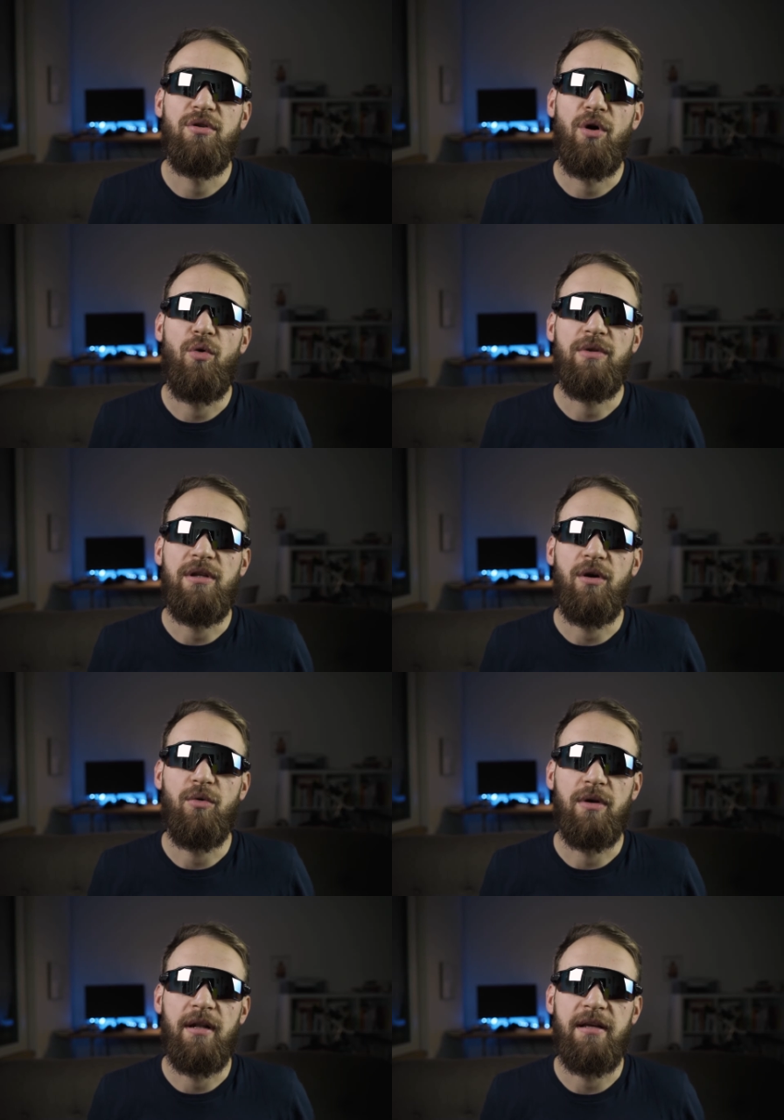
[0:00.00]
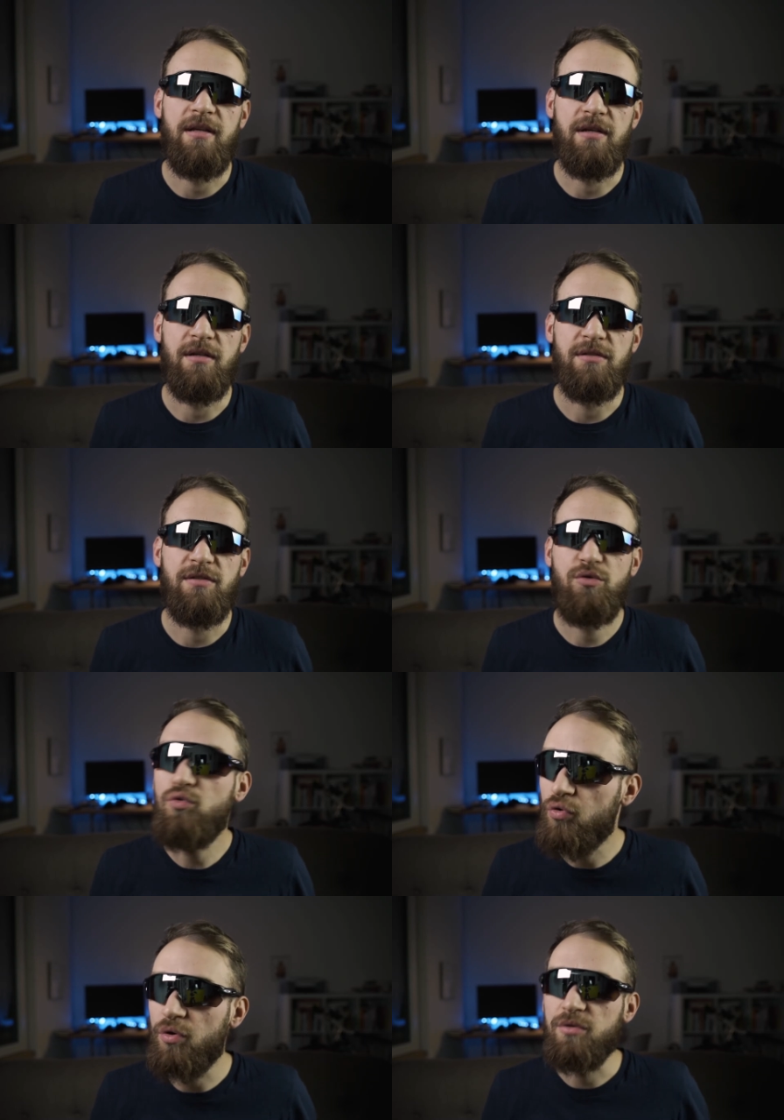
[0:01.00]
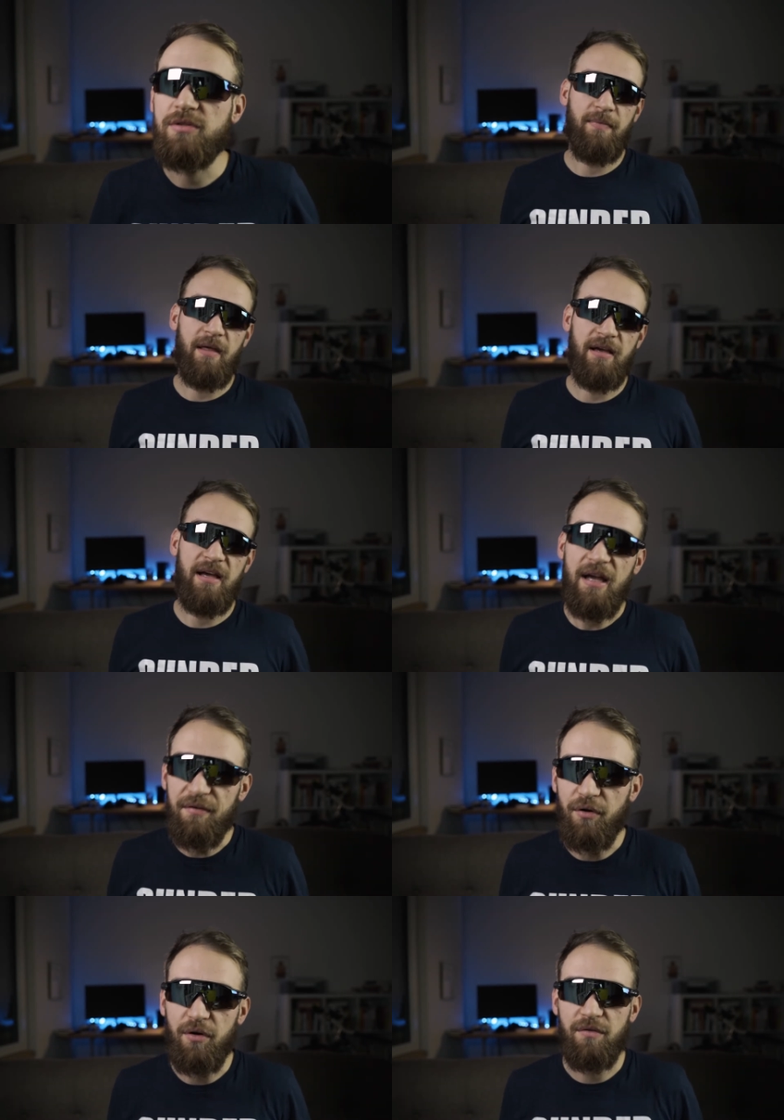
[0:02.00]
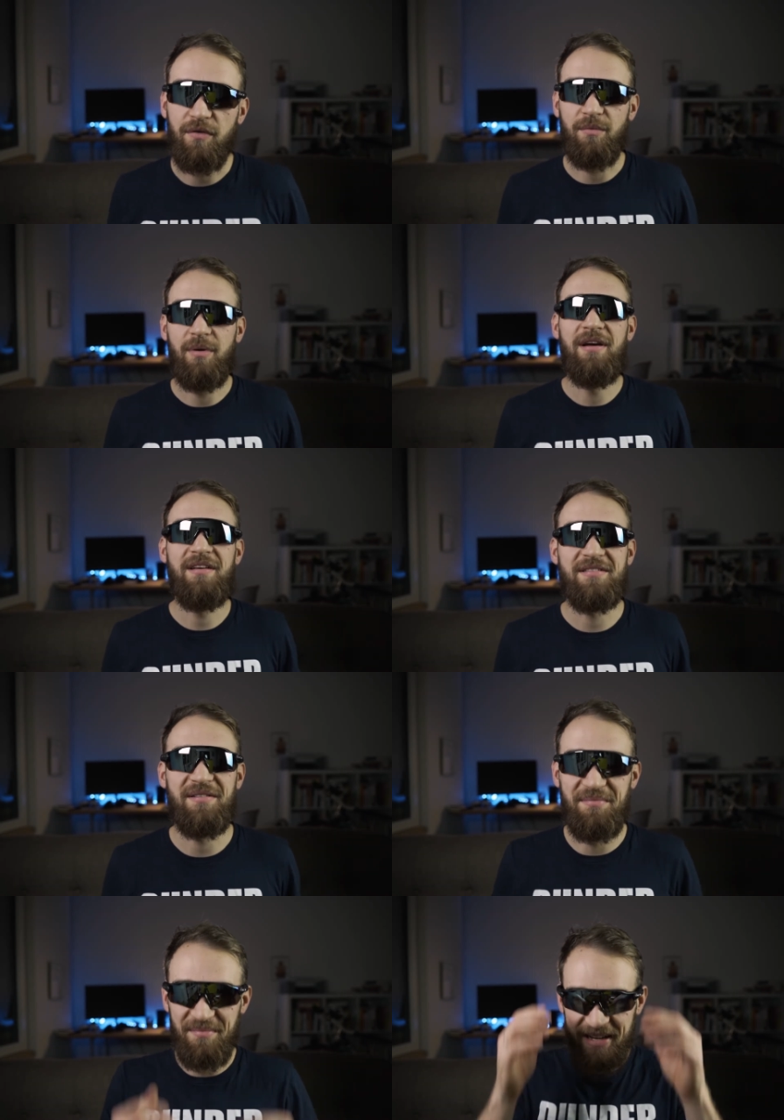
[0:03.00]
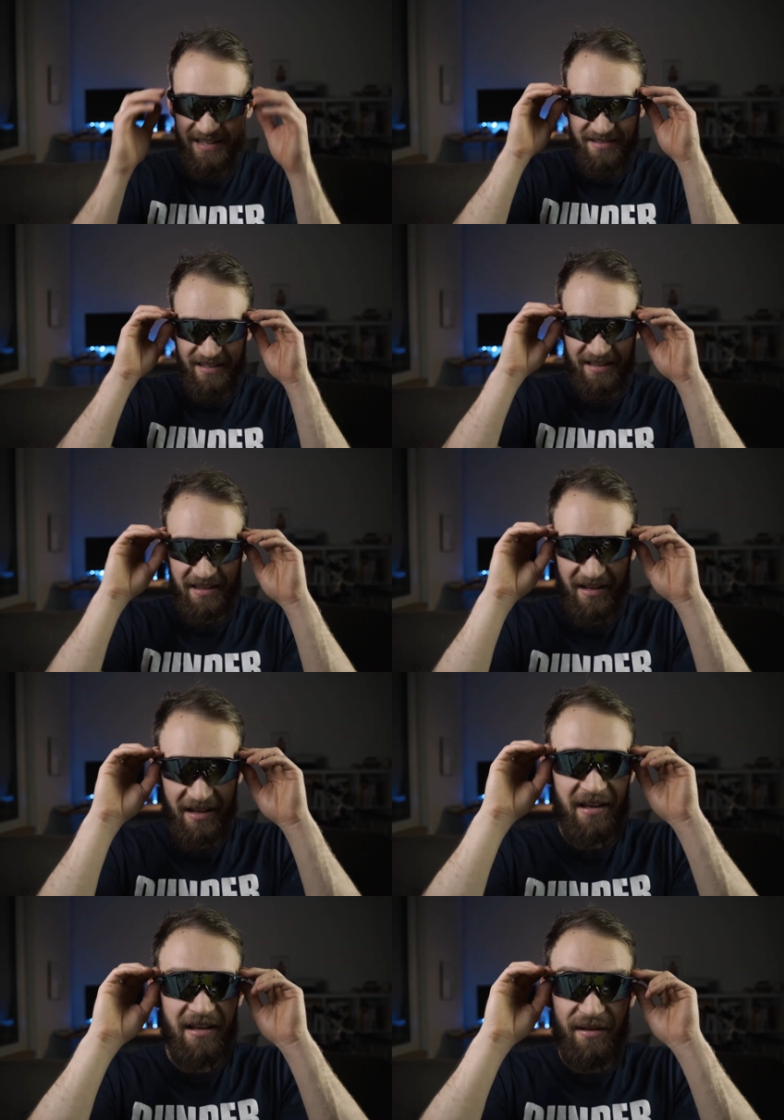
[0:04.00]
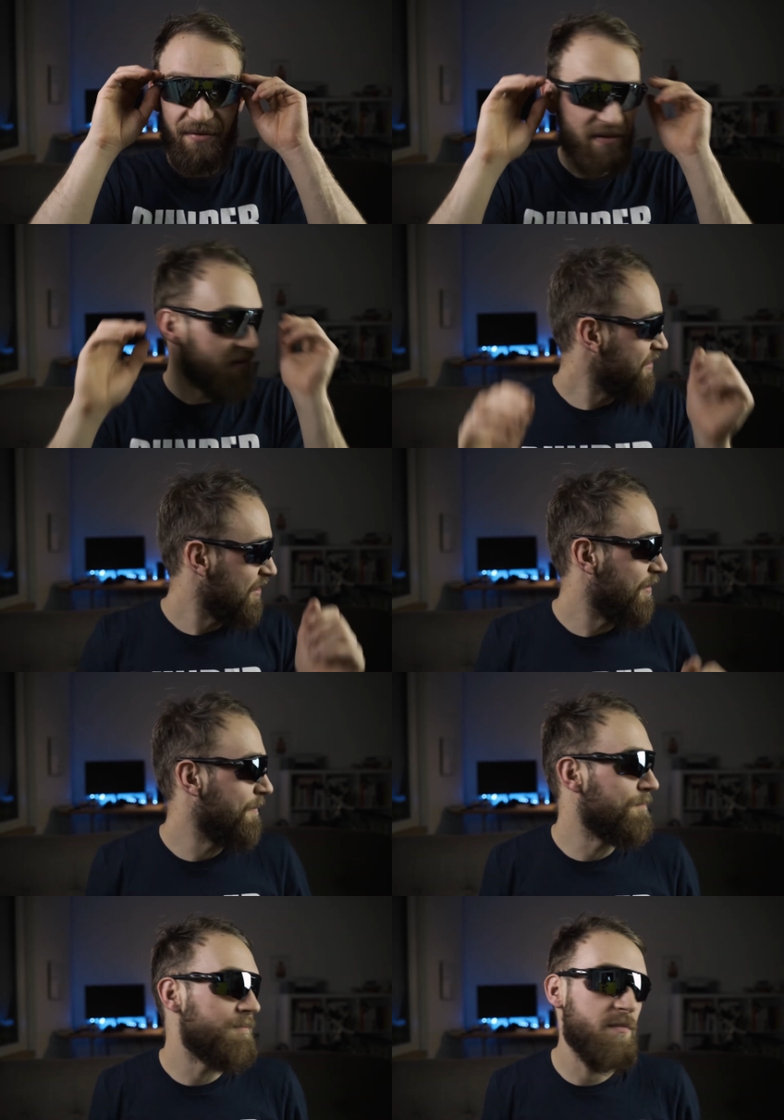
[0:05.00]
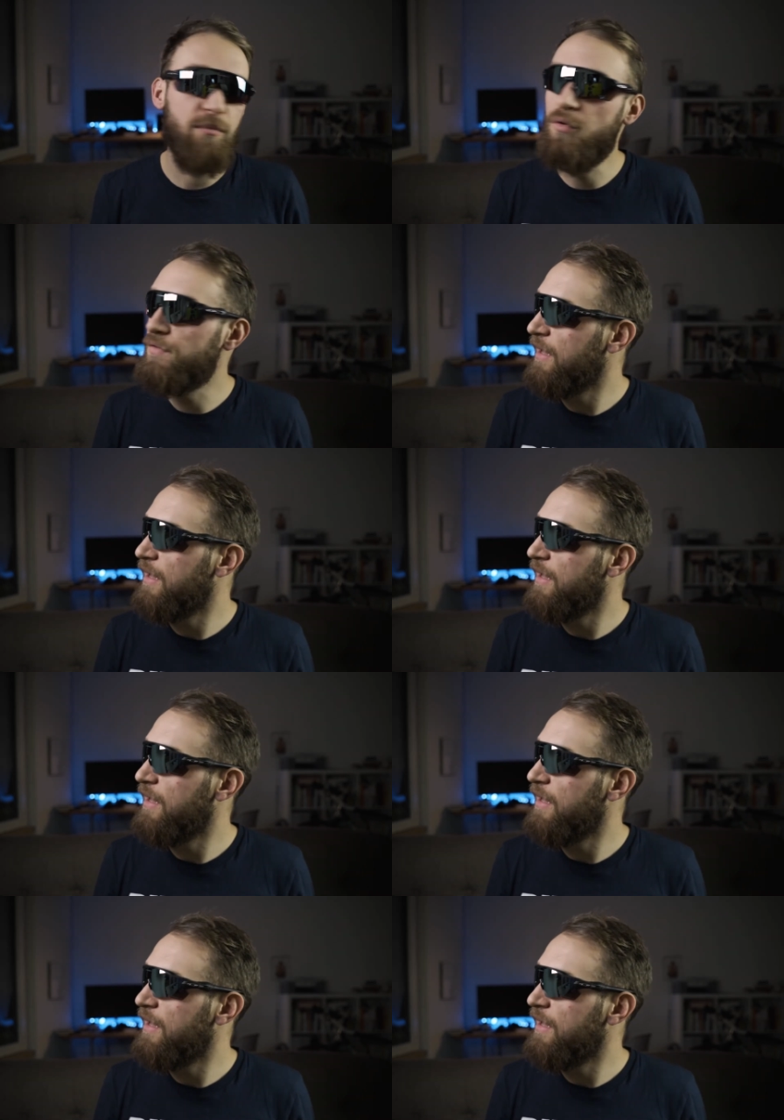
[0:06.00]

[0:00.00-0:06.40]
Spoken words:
know the Oakley sutros. I have heard from some mates that if they move